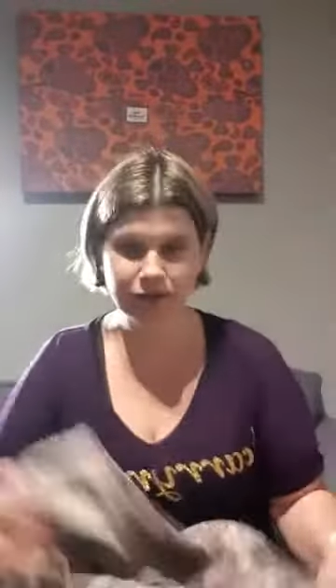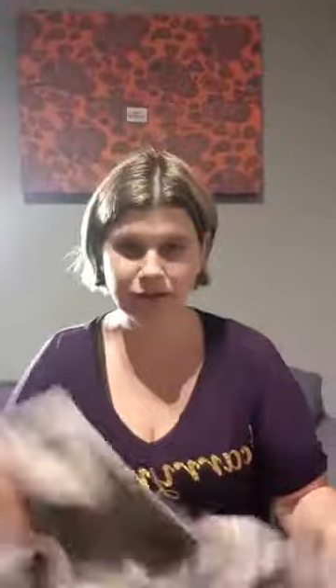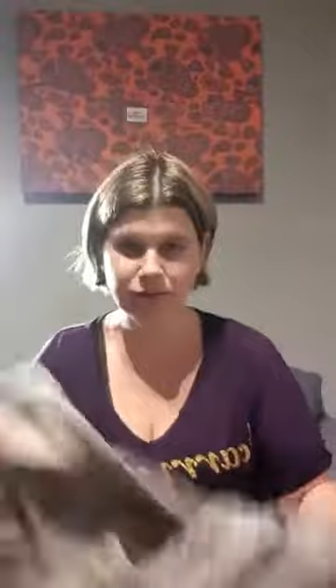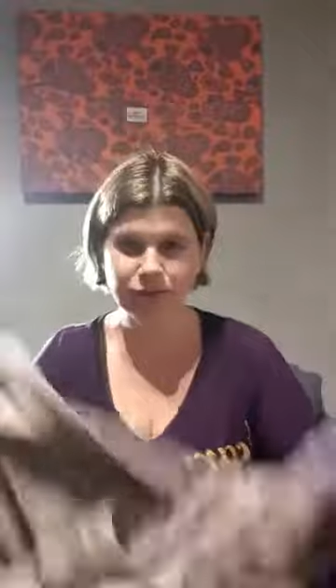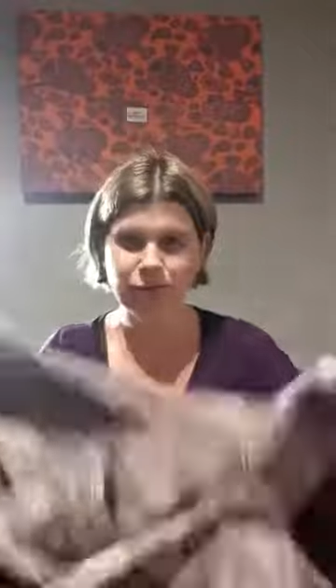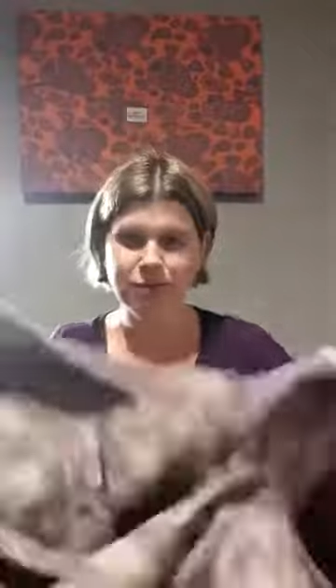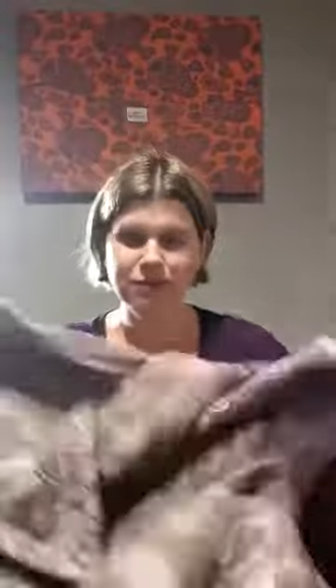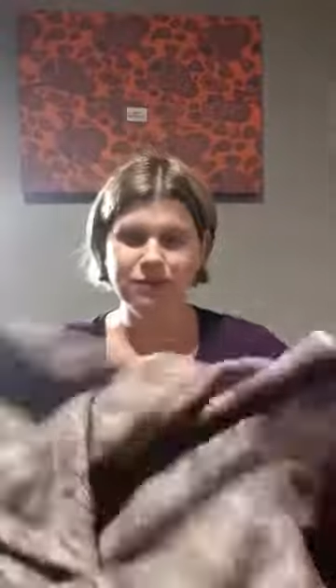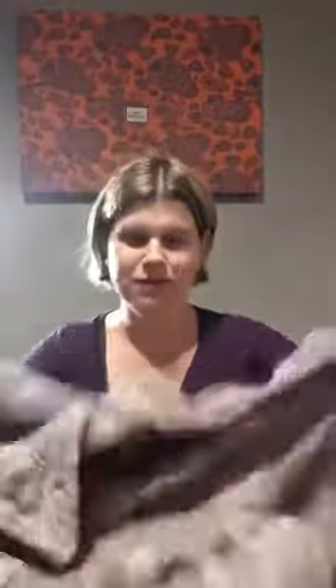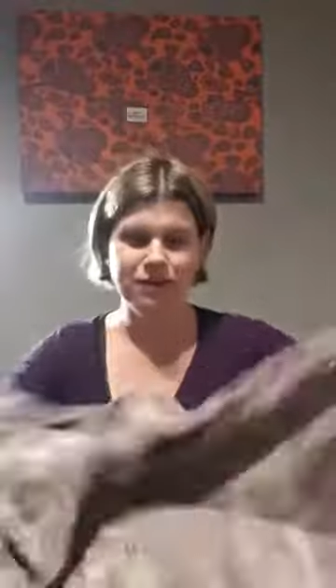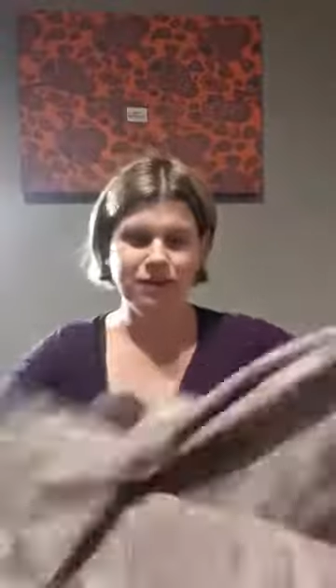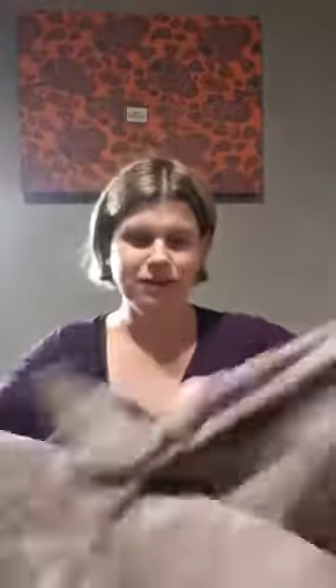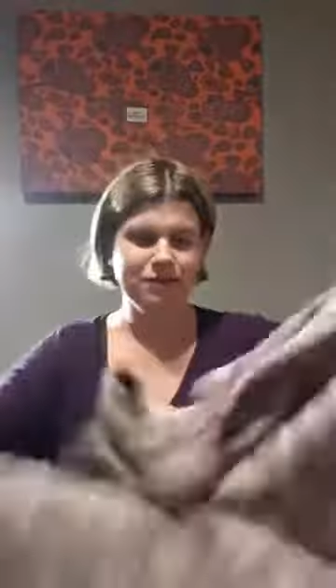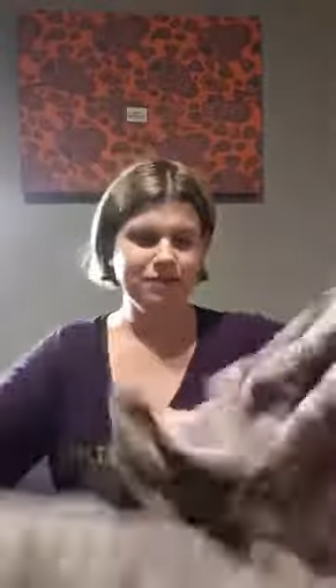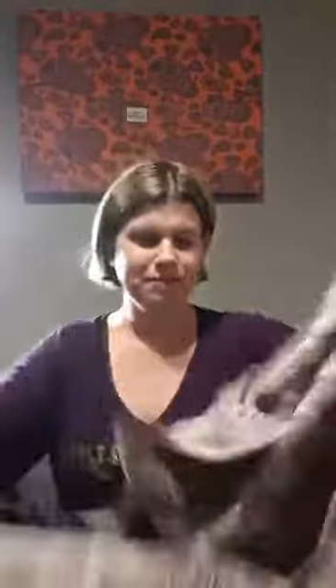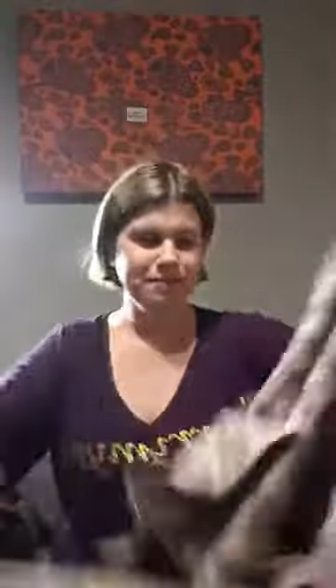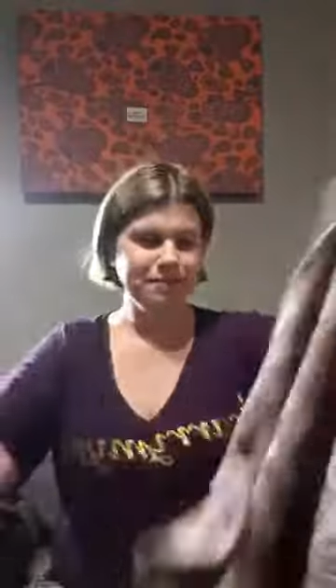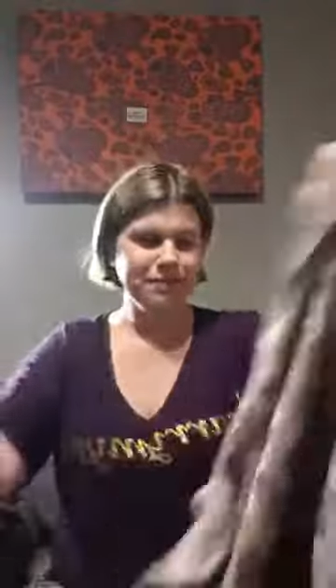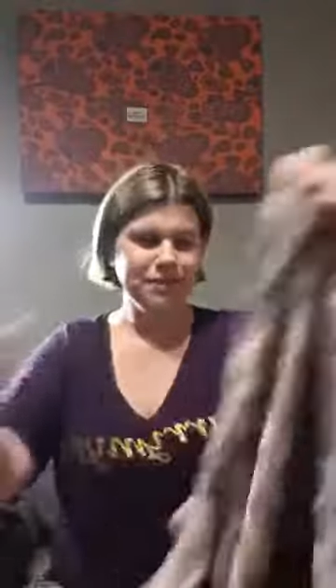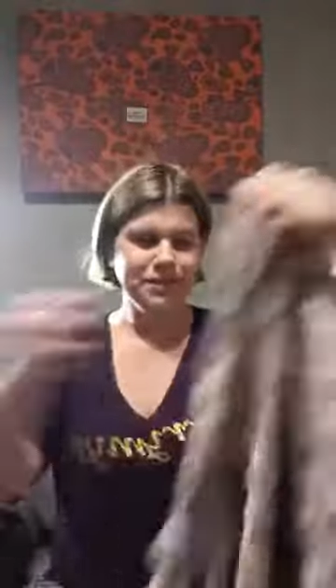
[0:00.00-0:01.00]
woven.
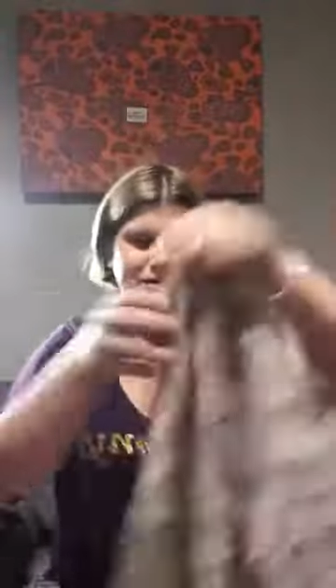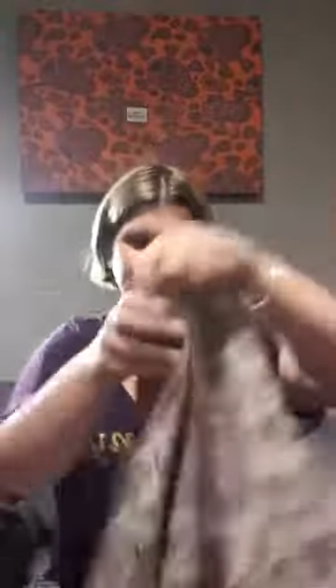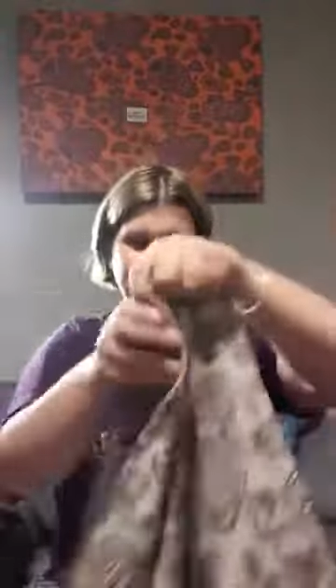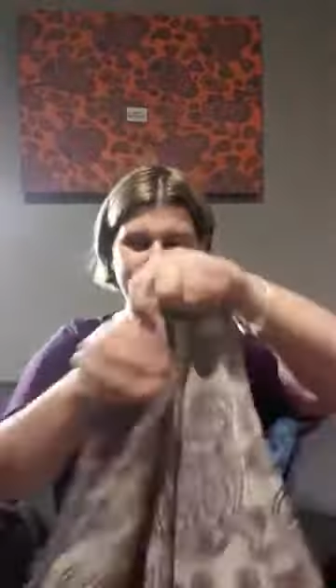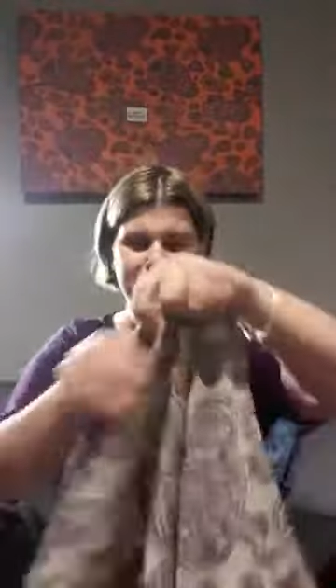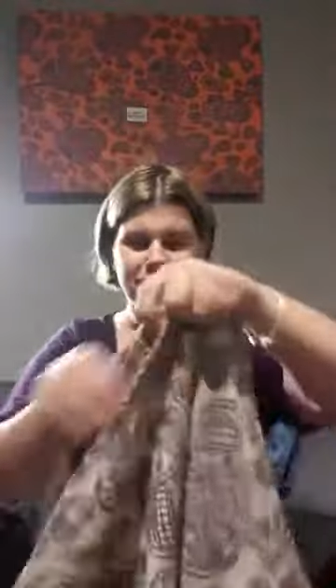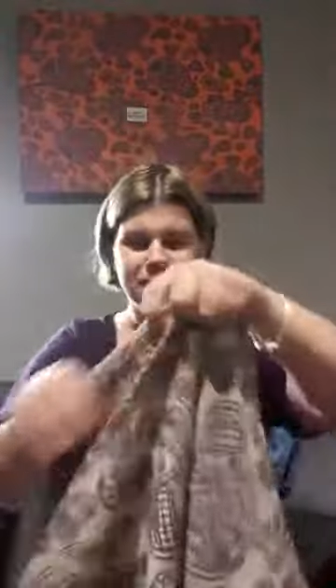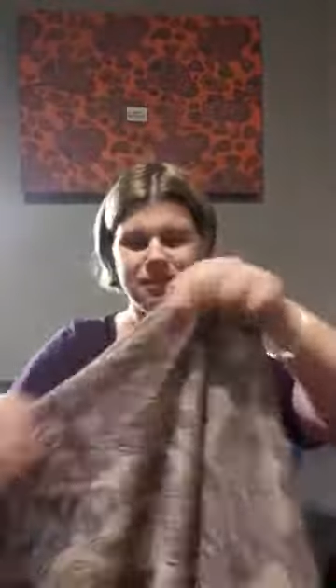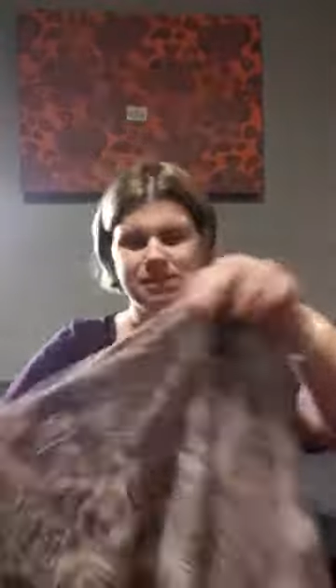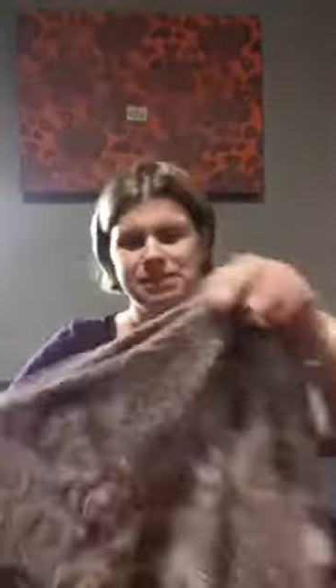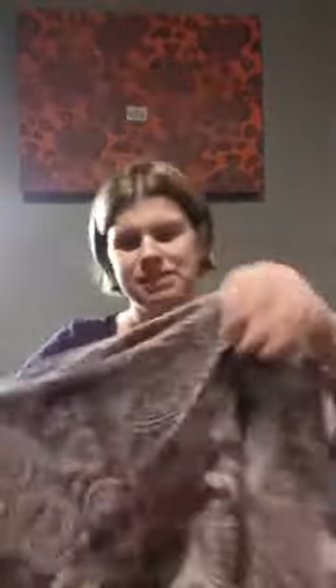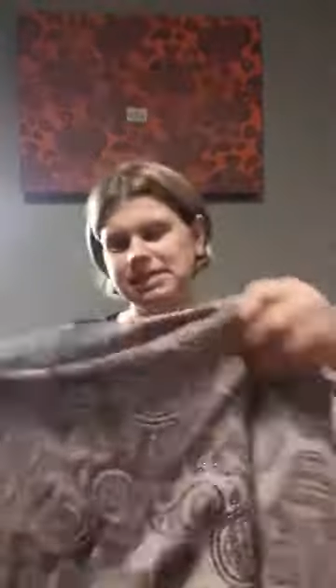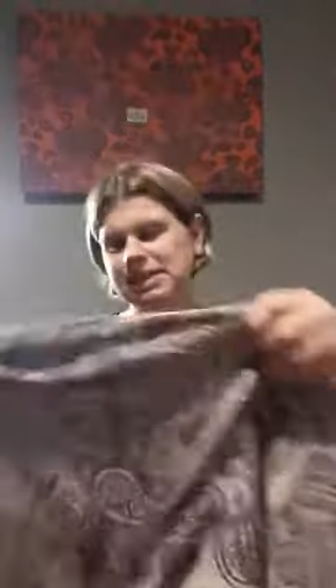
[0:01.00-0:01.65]
So it's the